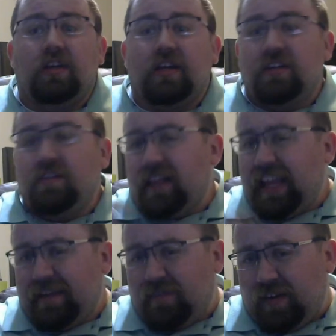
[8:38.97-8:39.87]
You could do
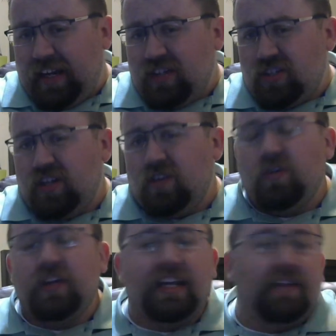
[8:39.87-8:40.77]
like a variation,
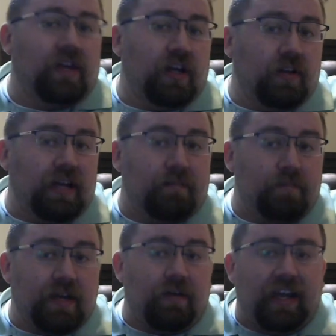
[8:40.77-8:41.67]
or you can even go like
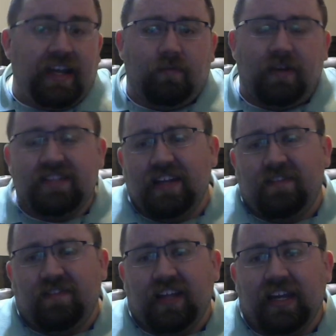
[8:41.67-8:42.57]
Big Red with
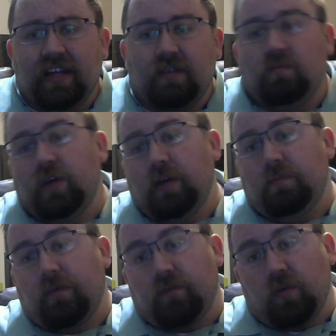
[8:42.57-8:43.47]
stuff like, well,
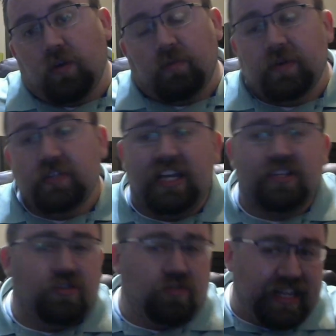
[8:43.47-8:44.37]
before the
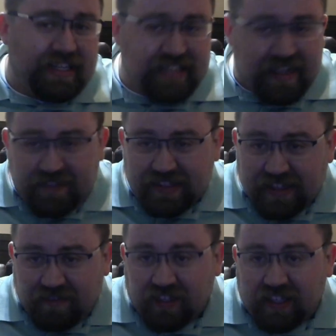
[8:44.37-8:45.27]
rotation, Drakaseth and
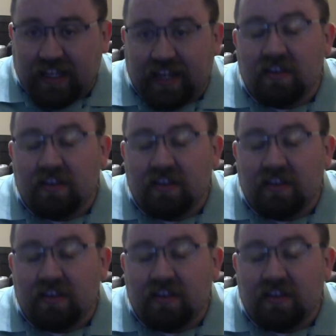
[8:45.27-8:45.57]
stuff like that.